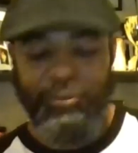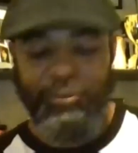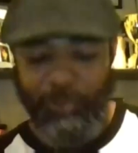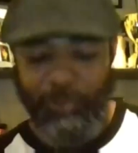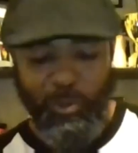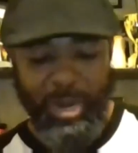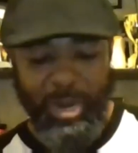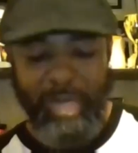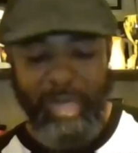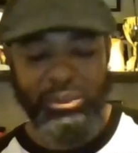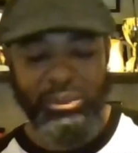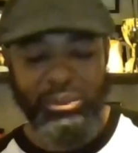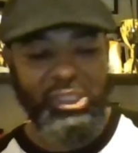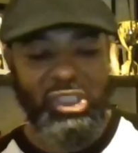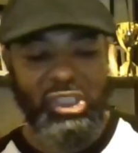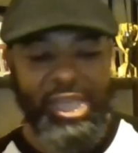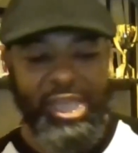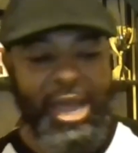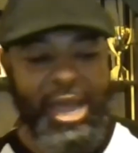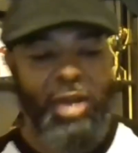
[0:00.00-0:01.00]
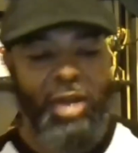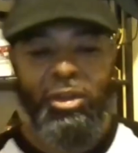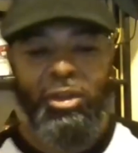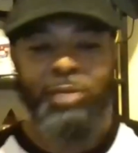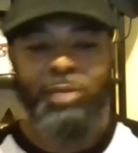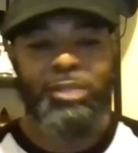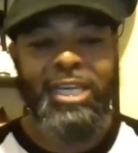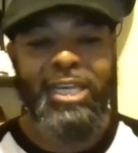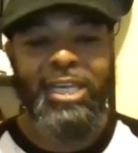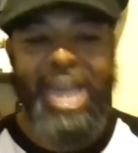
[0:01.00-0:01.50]
when I was a child up
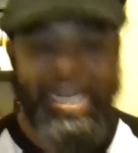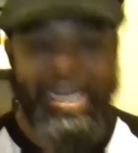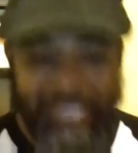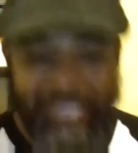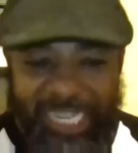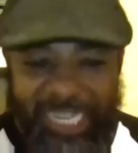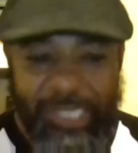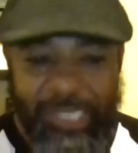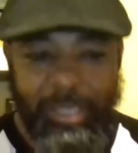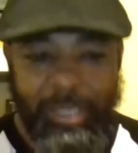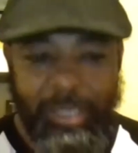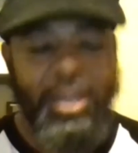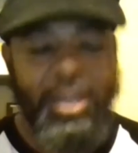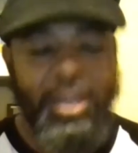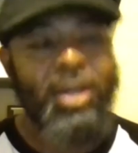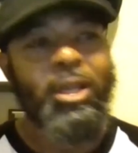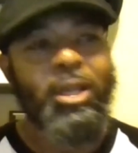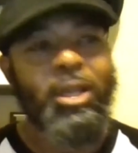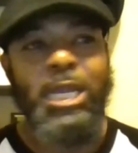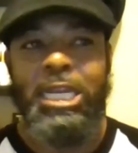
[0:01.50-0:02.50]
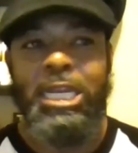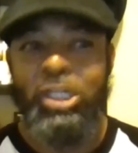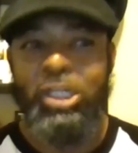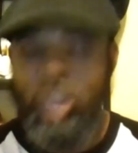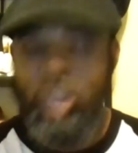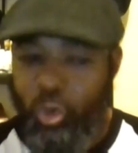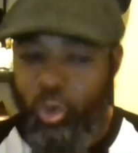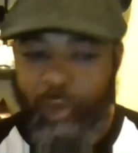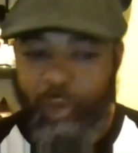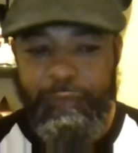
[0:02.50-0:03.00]
to 19 in the
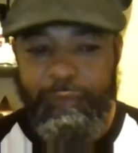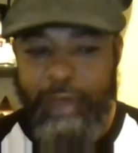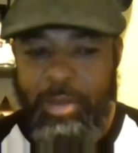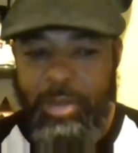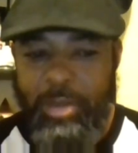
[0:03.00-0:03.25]
short film.